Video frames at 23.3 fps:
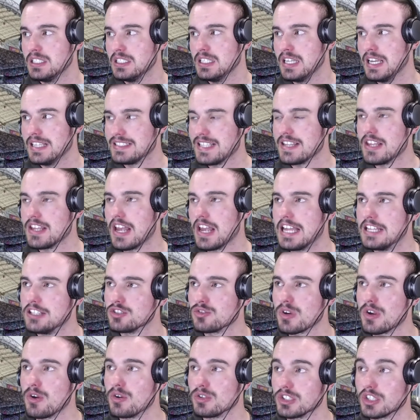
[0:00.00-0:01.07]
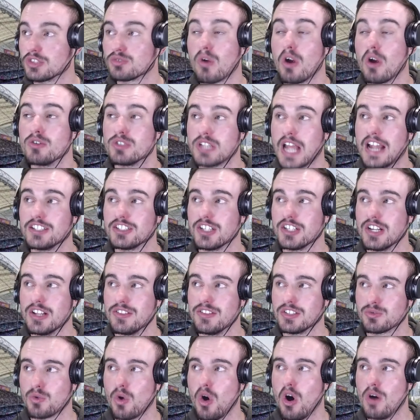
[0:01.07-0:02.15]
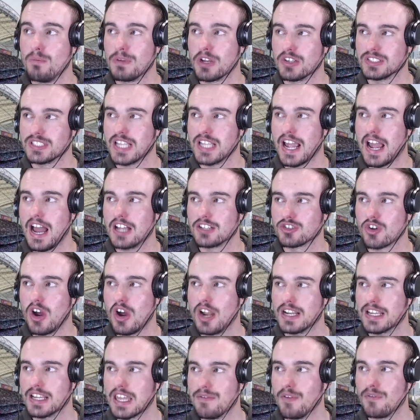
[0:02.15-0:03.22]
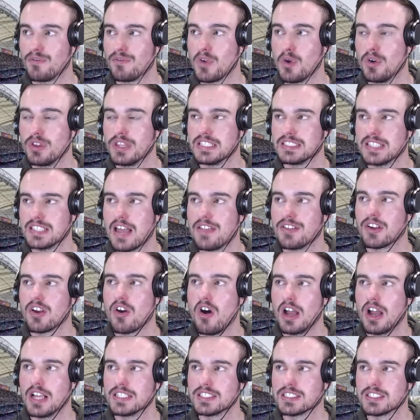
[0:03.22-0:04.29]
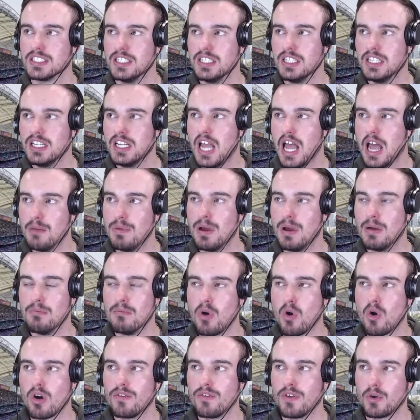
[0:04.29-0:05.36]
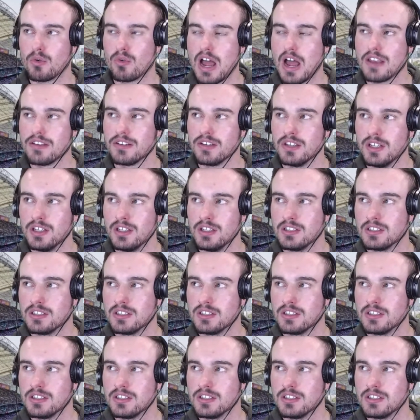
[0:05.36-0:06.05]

it's either injury or just rotation in the squad because they are trying to give a few of these other guys a bit more of a run.